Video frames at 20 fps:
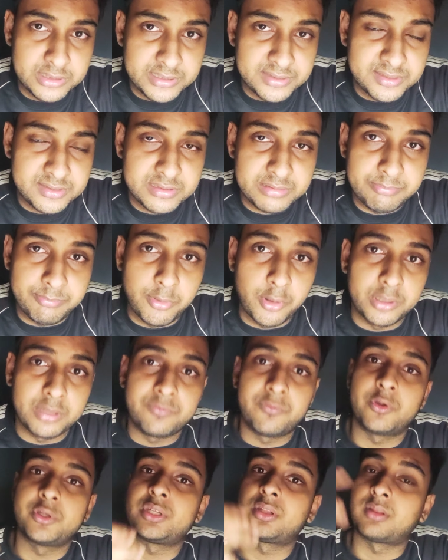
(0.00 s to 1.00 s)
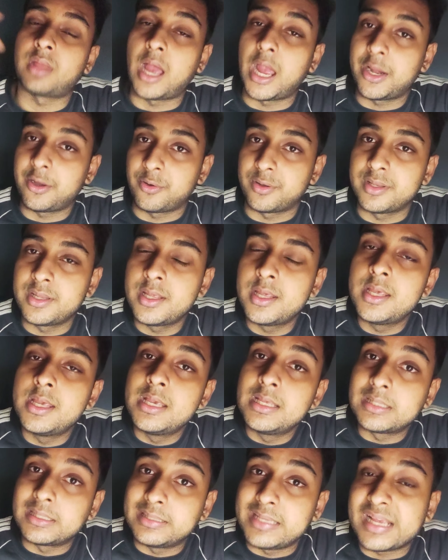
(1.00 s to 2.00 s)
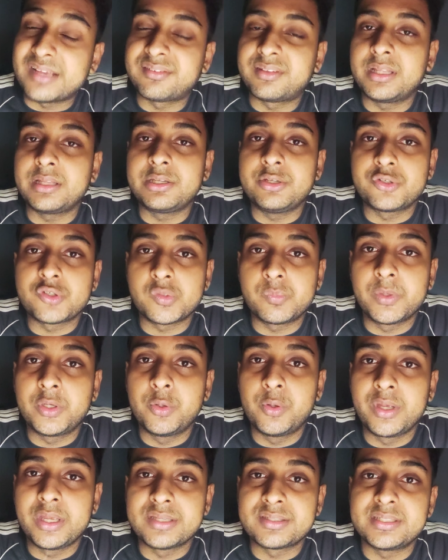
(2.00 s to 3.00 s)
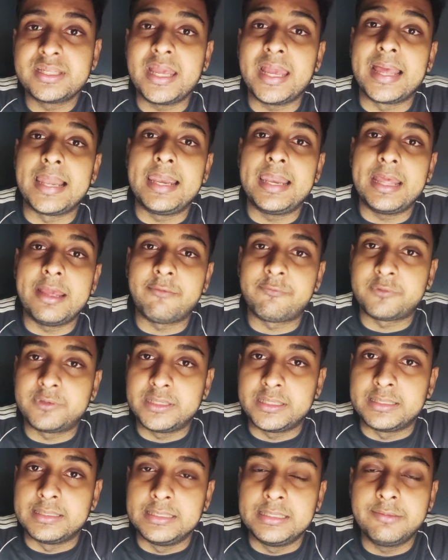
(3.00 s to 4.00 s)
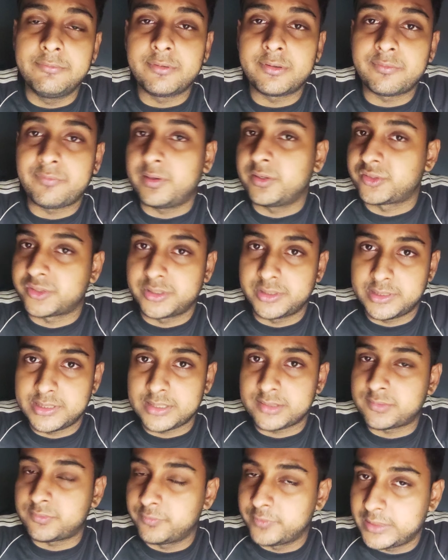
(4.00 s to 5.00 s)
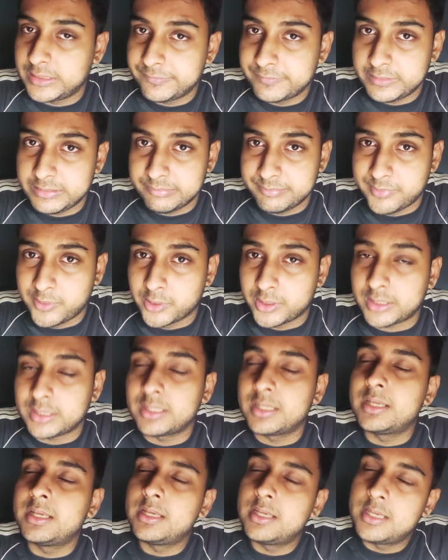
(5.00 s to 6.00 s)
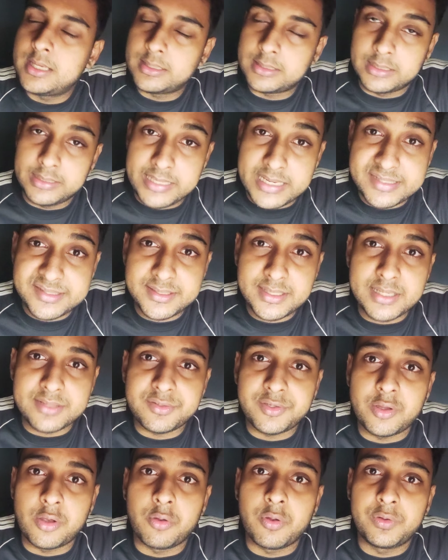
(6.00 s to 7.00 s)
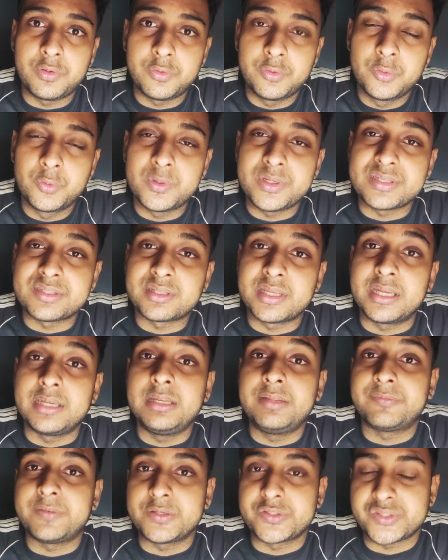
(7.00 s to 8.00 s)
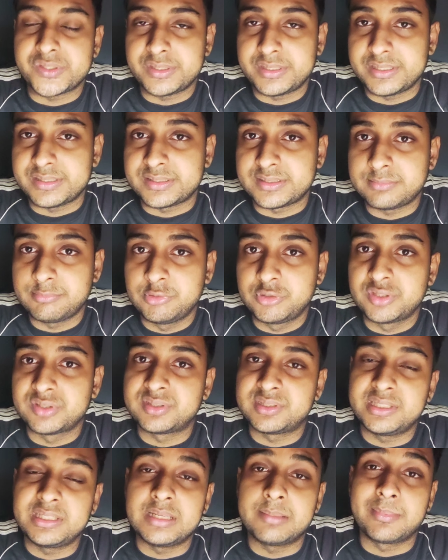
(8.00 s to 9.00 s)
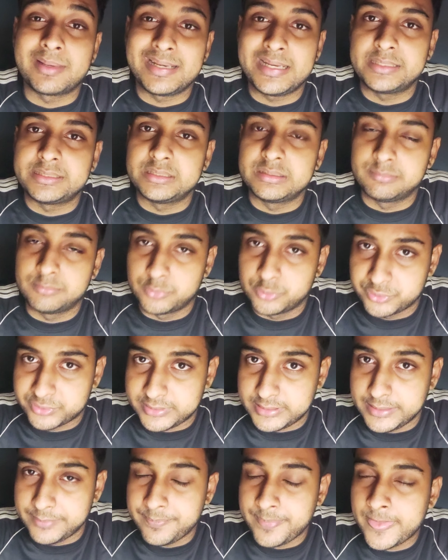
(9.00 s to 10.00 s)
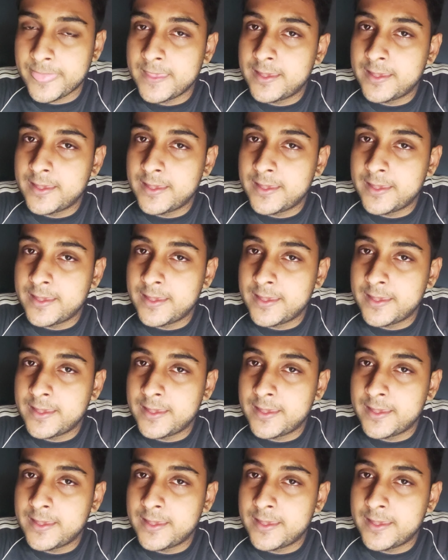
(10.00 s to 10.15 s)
This is important for your thyroid. The next thing you should be doing is the LFT, liver function test. Very very important. The next test you are going to do is kidney function test, which is serum creatinine mostly.